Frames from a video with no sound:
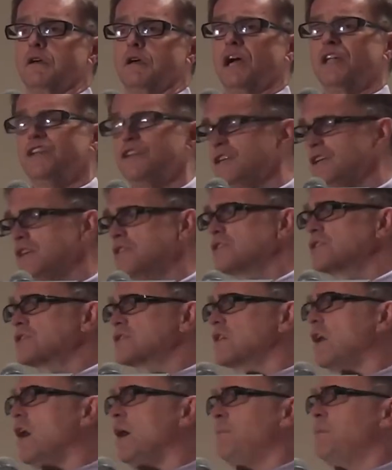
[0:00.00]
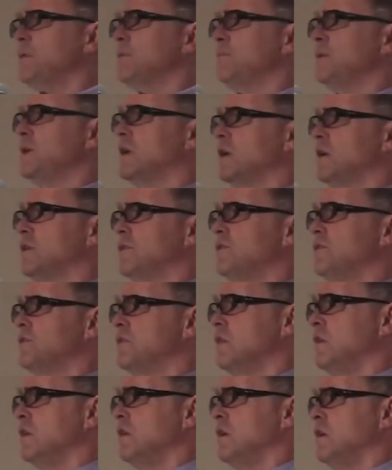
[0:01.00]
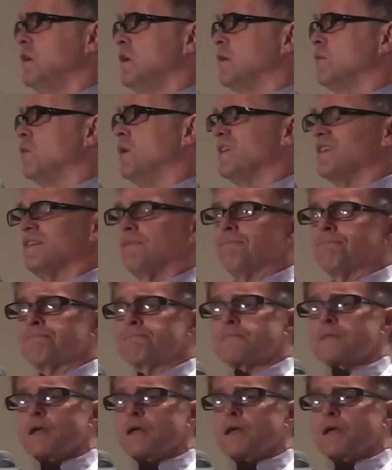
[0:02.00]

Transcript: And you need to stop it because, well,